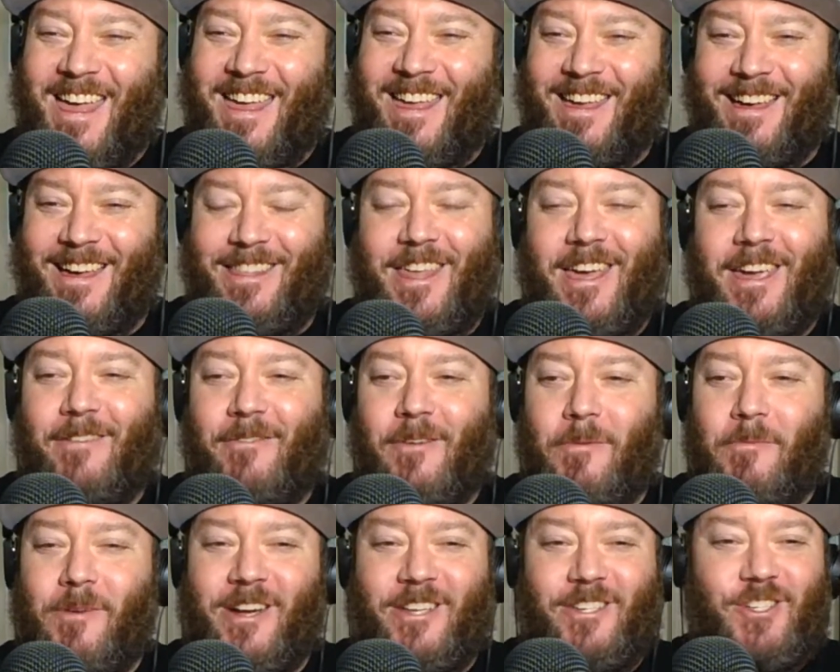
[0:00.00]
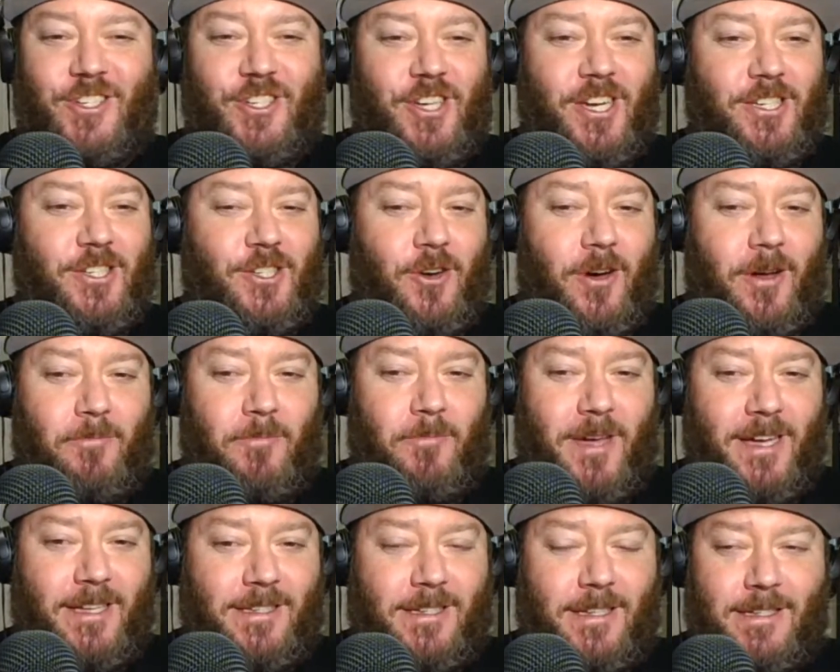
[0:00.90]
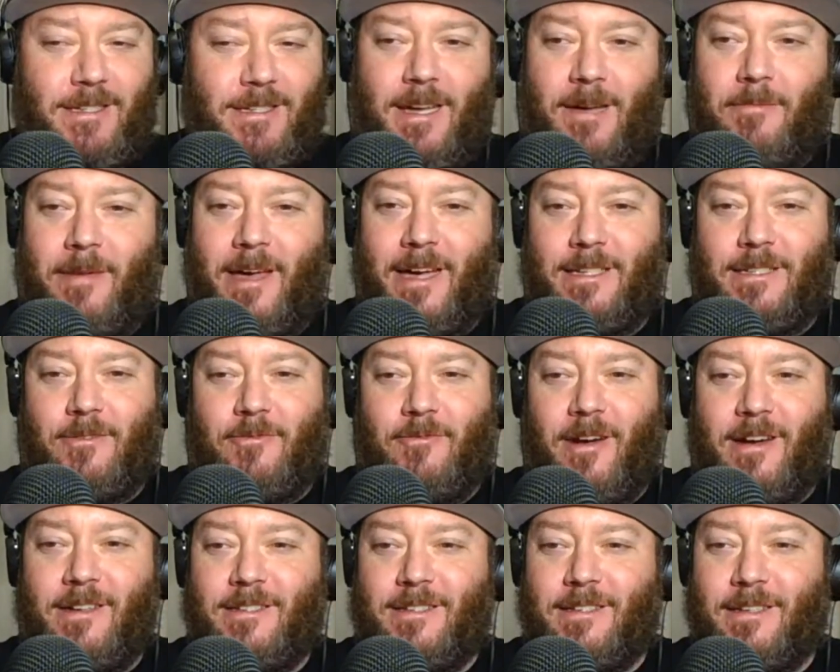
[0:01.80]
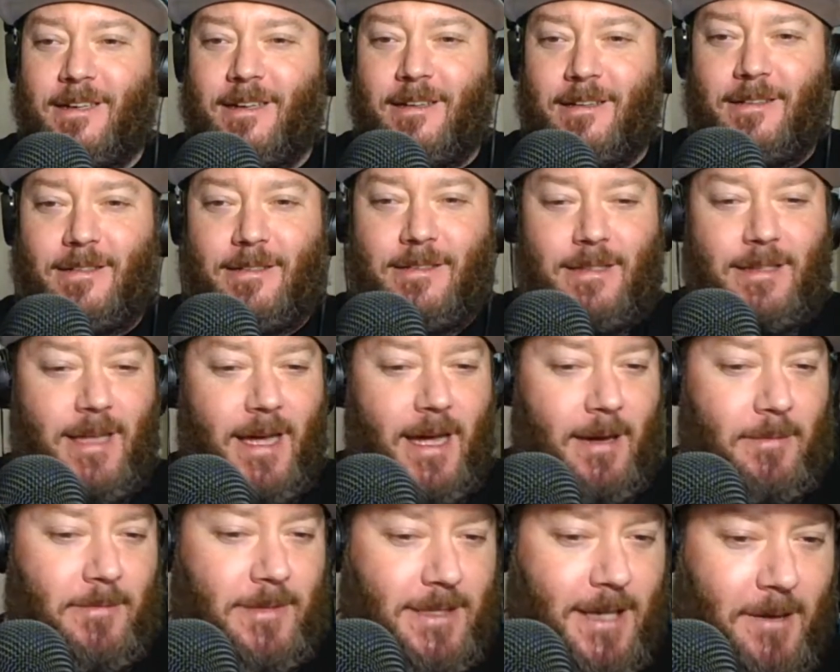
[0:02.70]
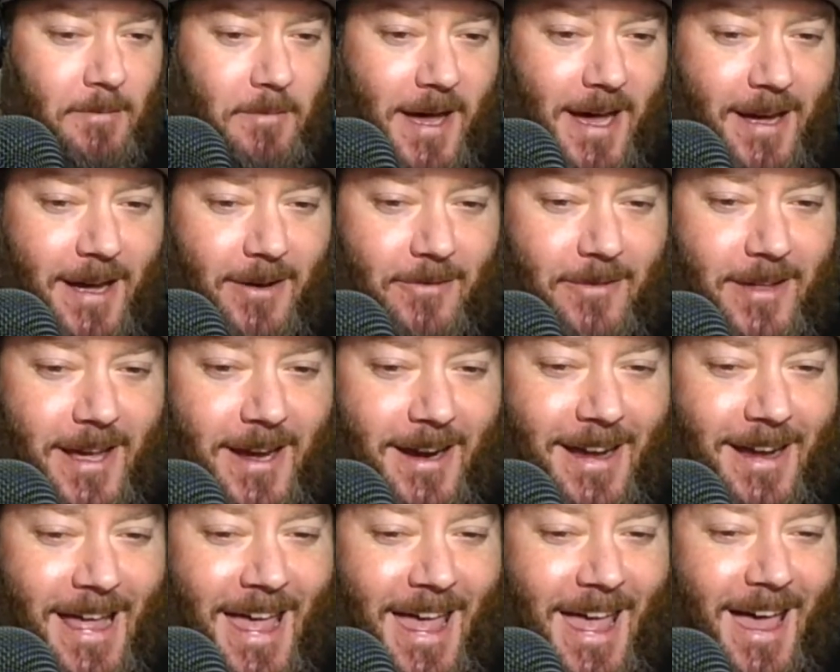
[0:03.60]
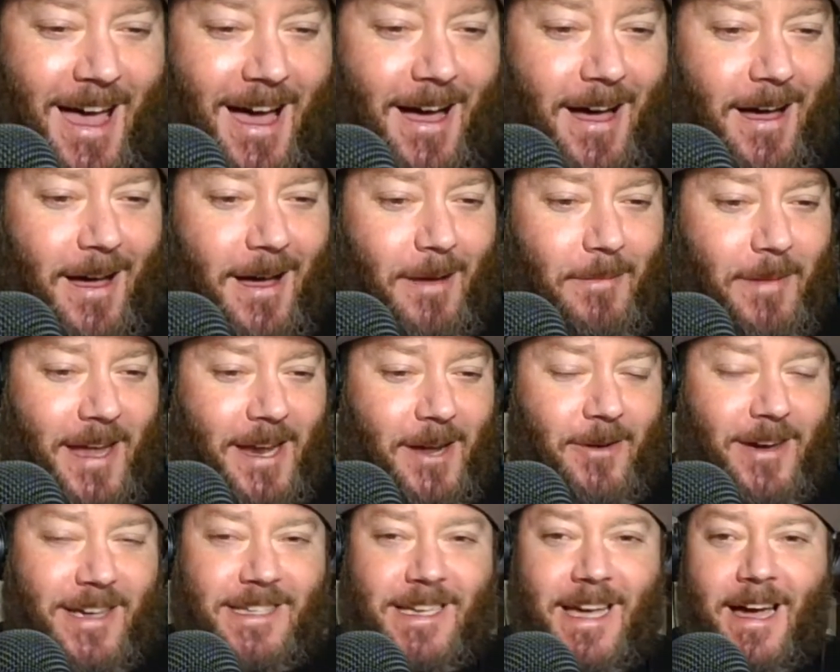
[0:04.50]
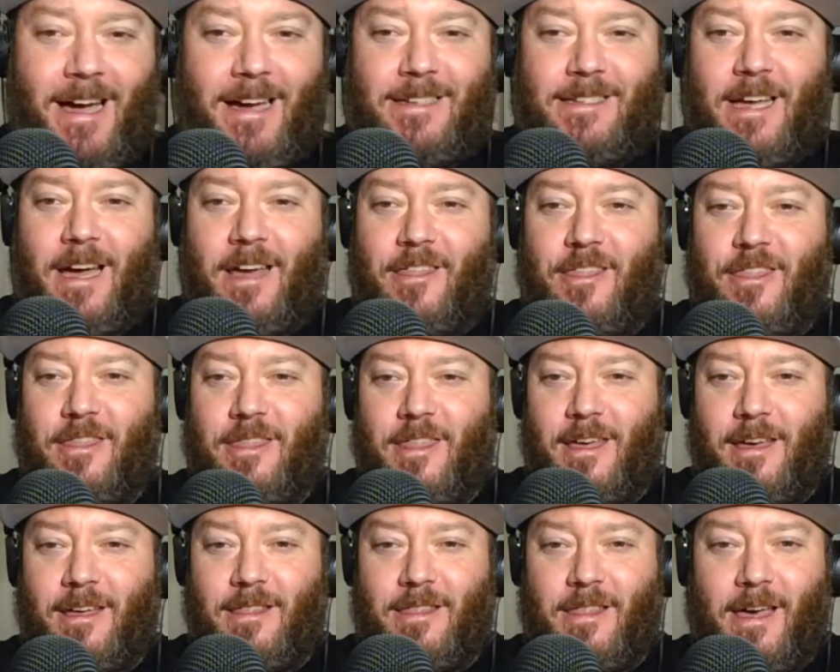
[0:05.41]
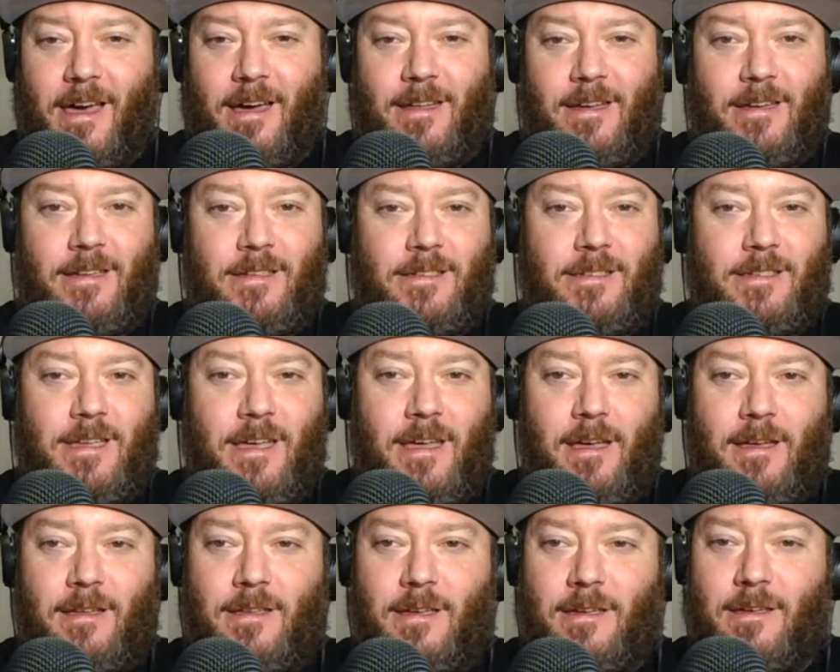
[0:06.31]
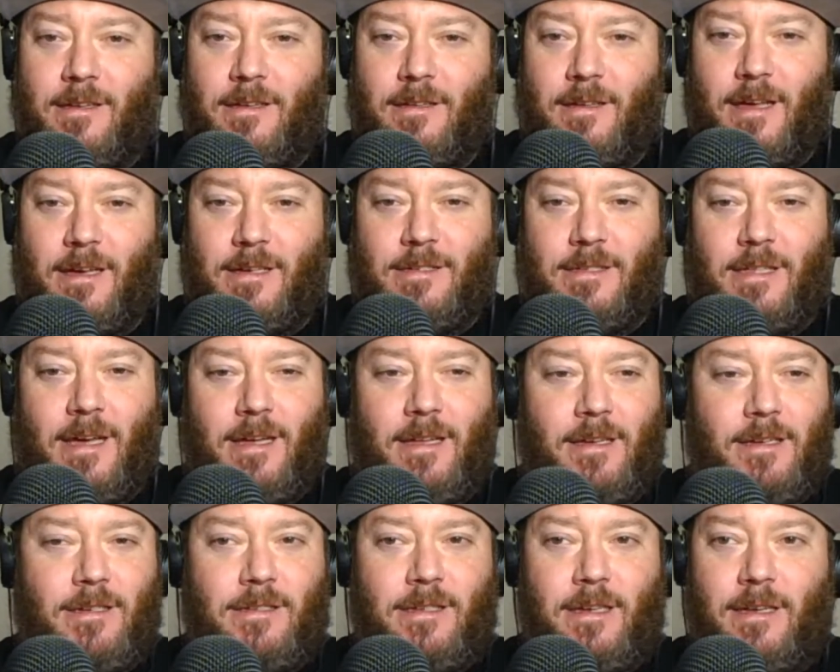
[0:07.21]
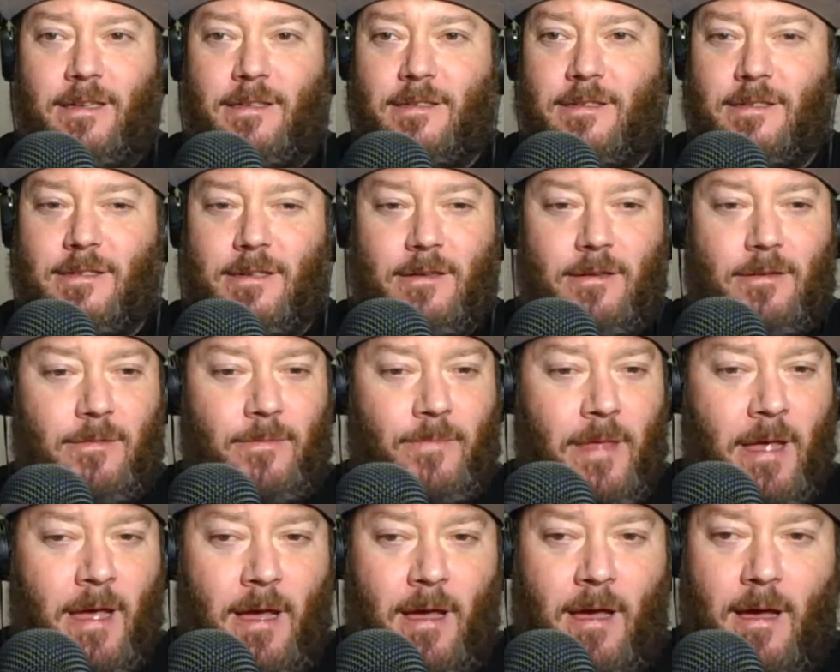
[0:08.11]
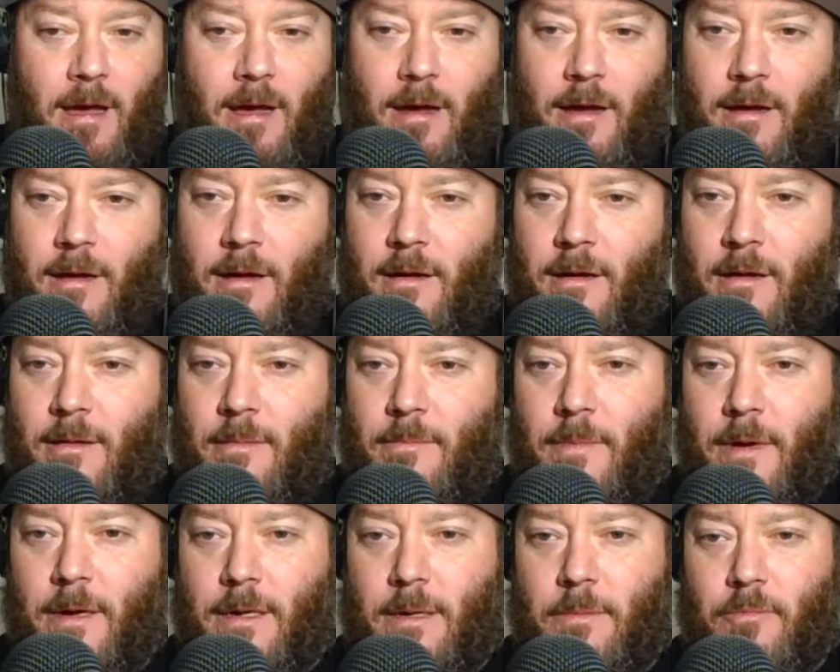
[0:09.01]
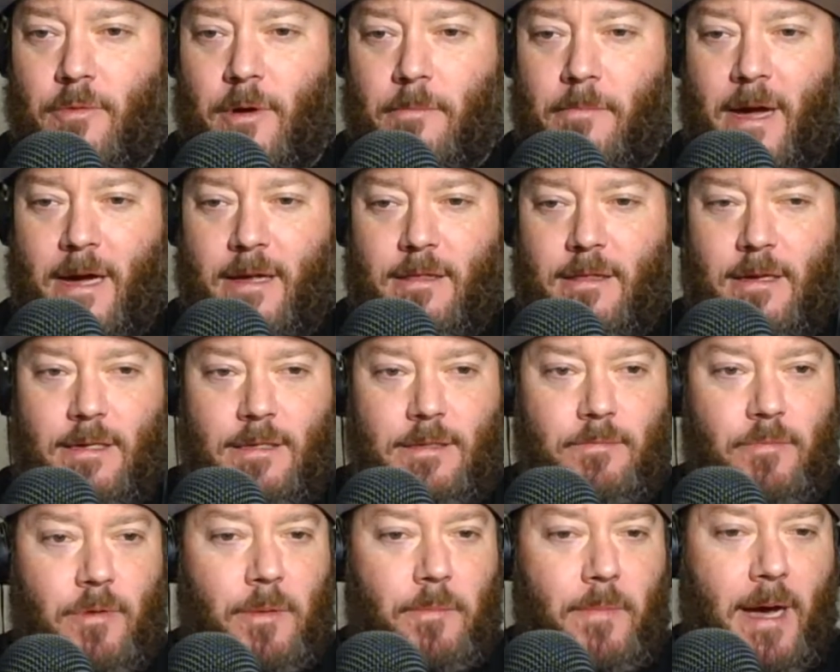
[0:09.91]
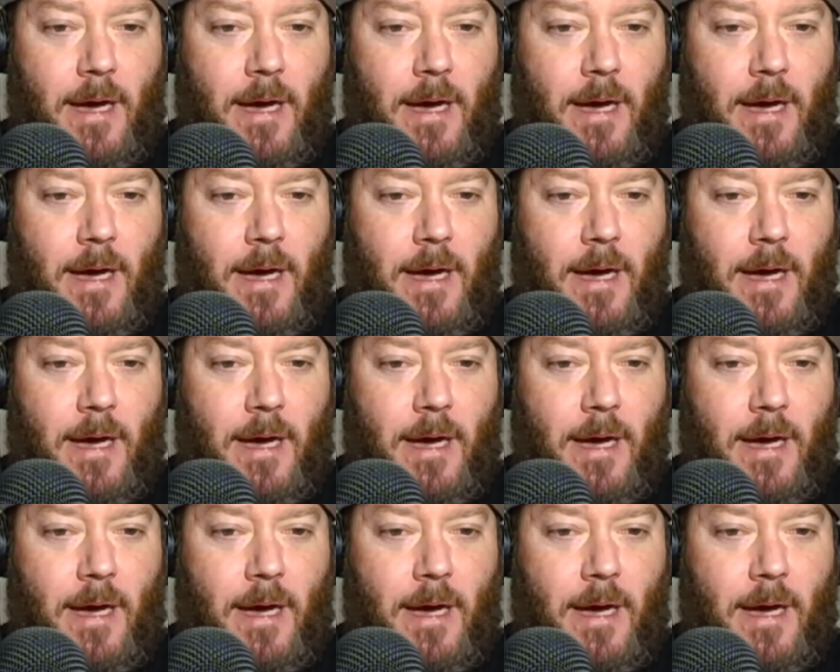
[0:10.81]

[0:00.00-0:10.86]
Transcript: yeah, thank you very much, Sean Bates of the Scumbags of Wrestling. Damn scumbag over there. Anyways, guys, I think that is it. Yes, that is it. So I'm going to bring back this.